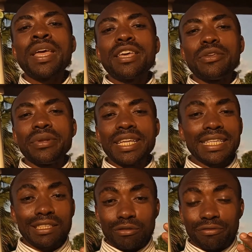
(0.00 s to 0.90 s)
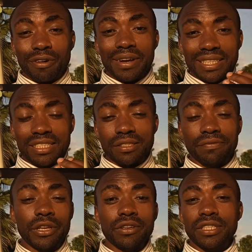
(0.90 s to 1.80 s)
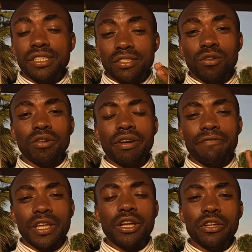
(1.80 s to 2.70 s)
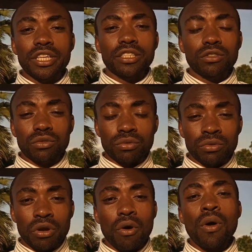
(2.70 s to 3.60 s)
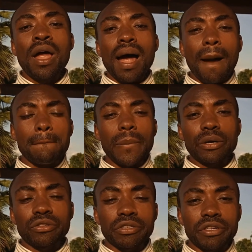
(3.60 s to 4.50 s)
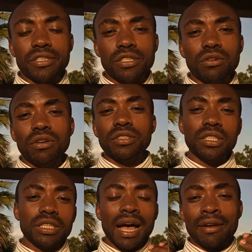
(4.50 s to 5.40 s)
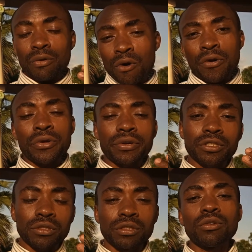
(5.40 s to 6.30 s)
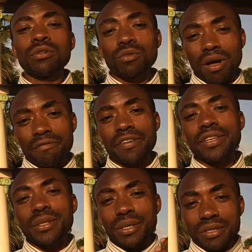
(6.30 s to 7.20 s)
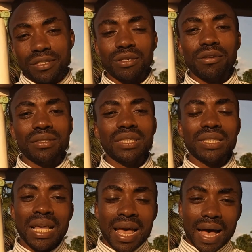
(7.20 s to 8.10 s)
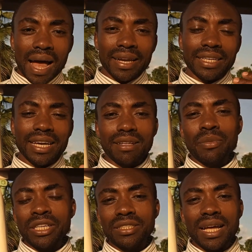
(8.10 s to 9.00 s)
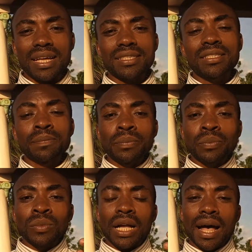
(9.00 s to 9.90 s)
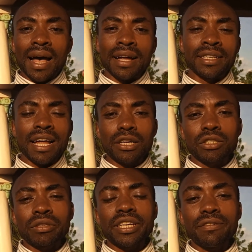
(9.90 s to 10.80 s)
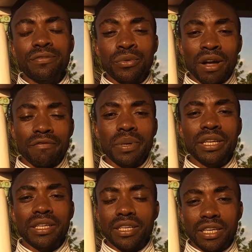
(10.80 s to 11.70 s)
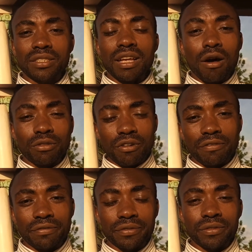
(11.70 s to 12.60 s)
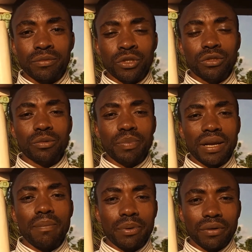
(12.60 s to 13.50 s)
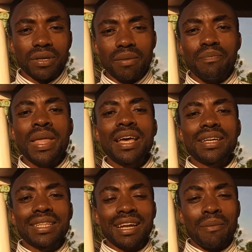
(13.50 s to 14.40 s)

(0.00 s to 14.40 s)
you need to follow this video. This is the only video you need to know about reused content and all you should do to avoid the reused content and get monetized. And actually, if you have been kicked out of YouTube Partner Program, then